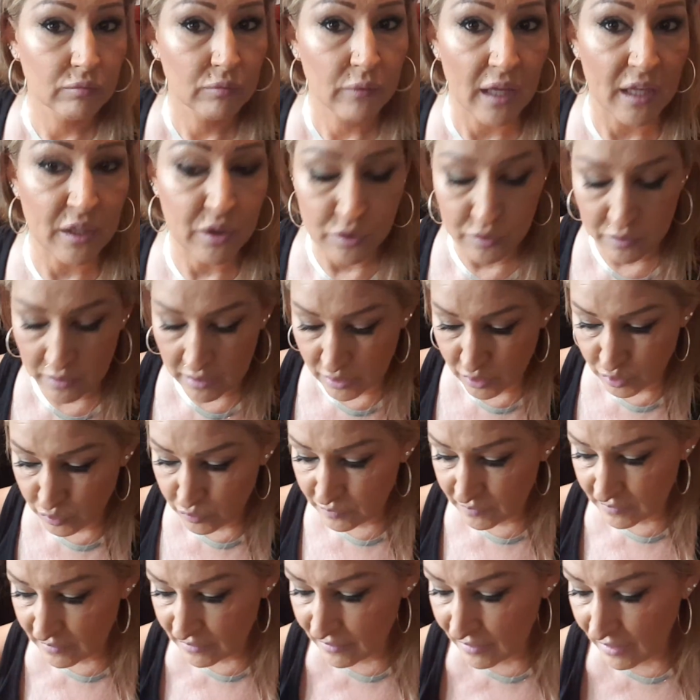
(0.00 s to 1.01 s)
And you
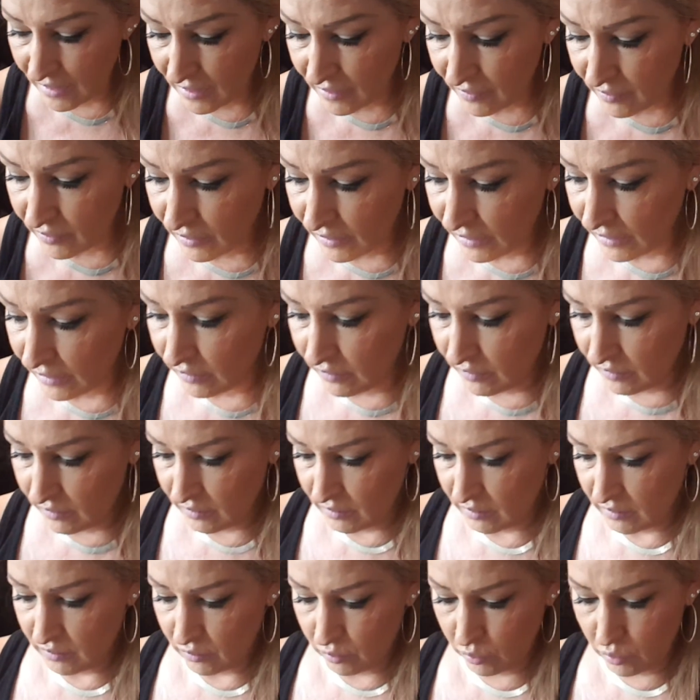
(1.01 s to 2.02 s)
see the highlight.
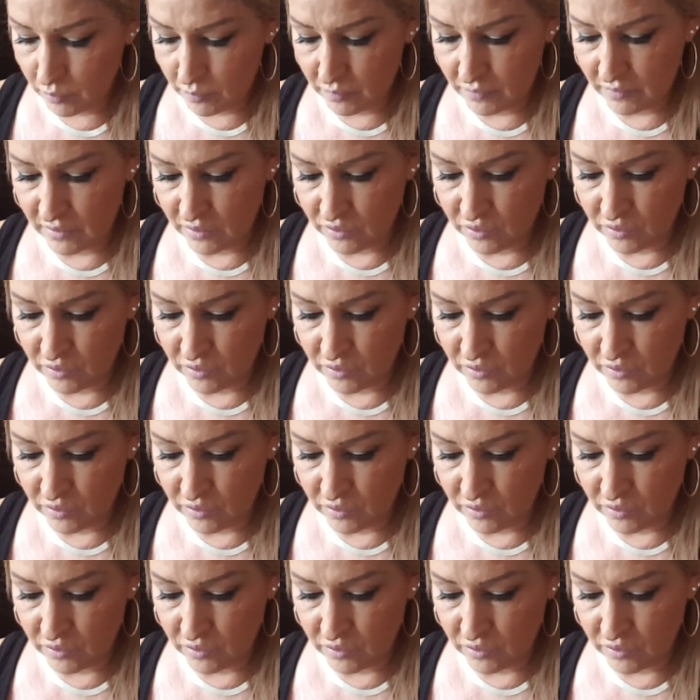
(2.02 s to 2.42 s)
Oops, that